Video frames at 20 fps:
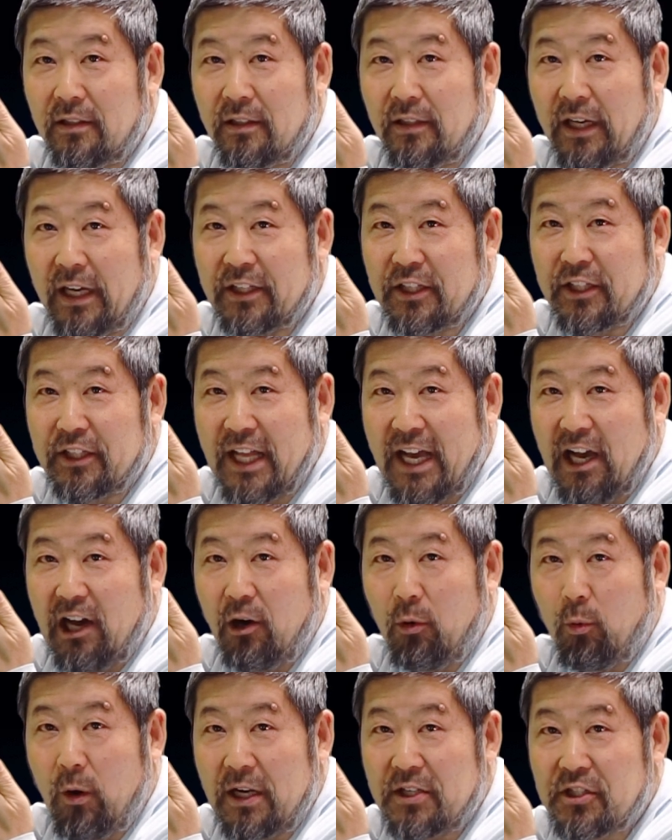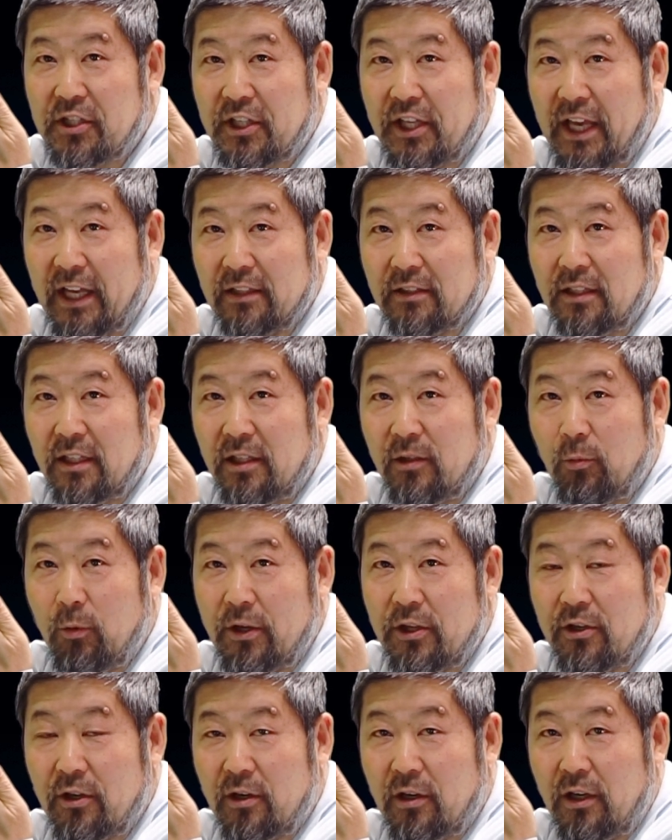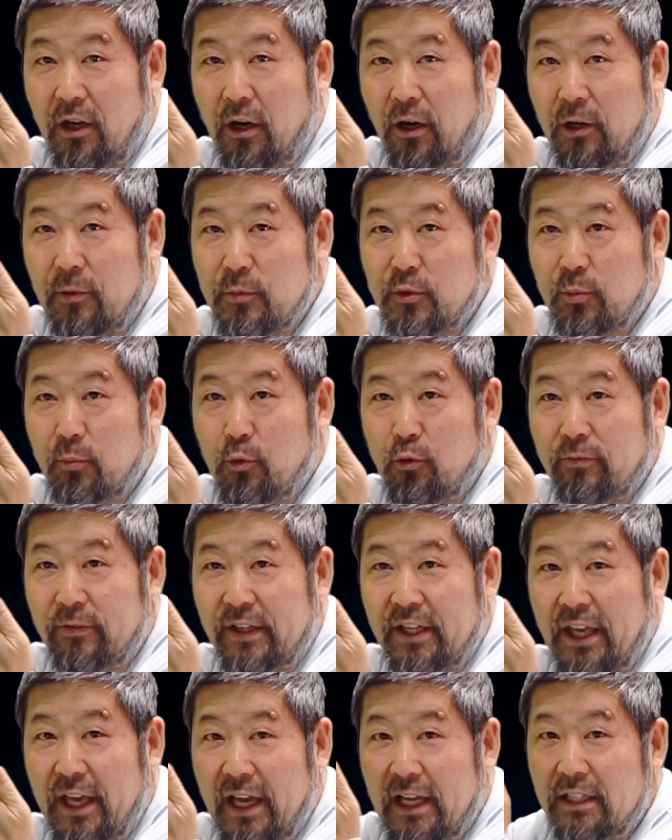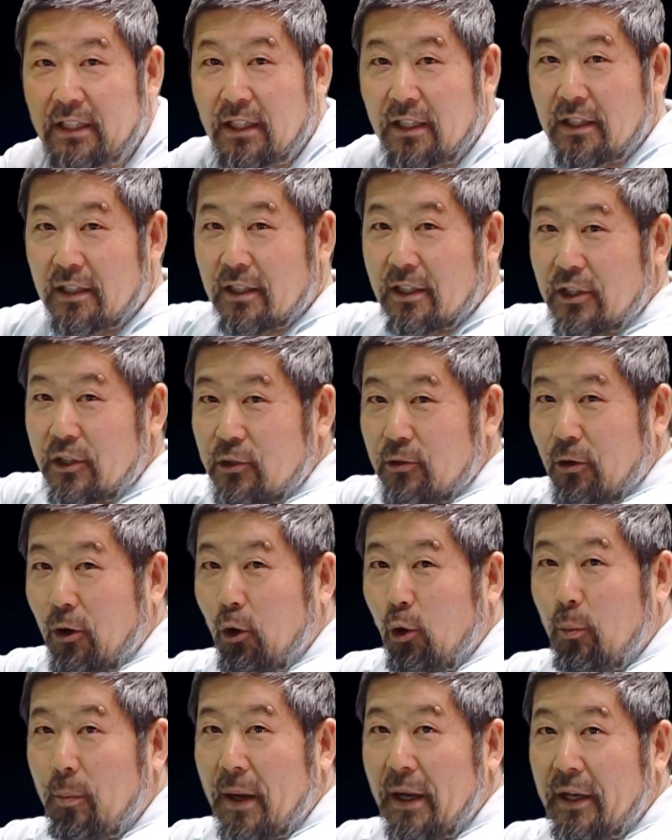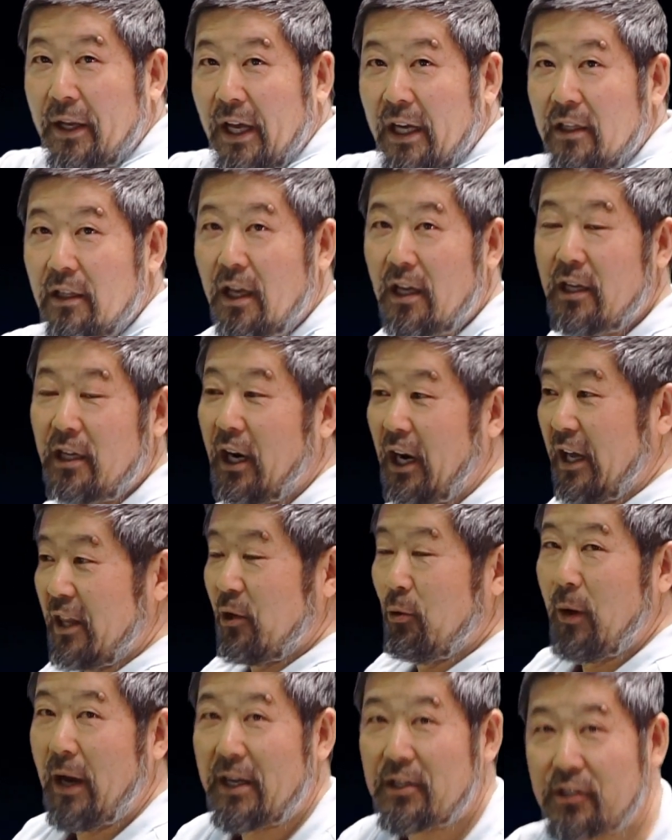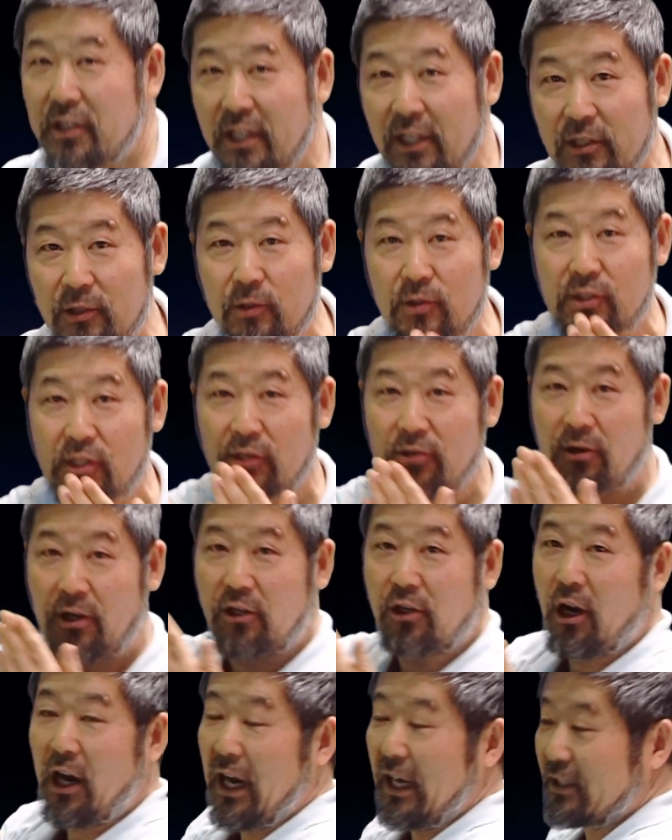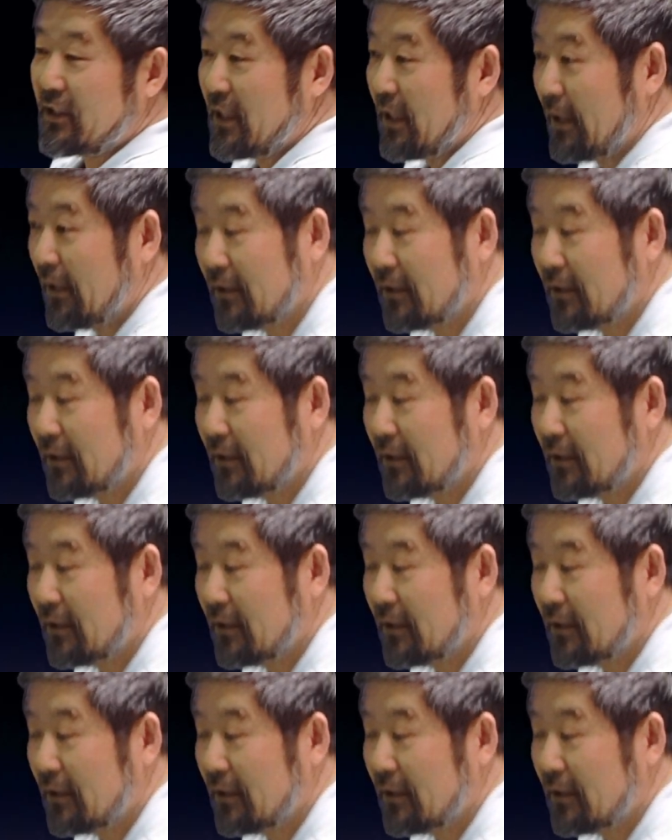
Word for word: And now watch again. When your arms move again, you open it. Otherwise, can you see you are caught?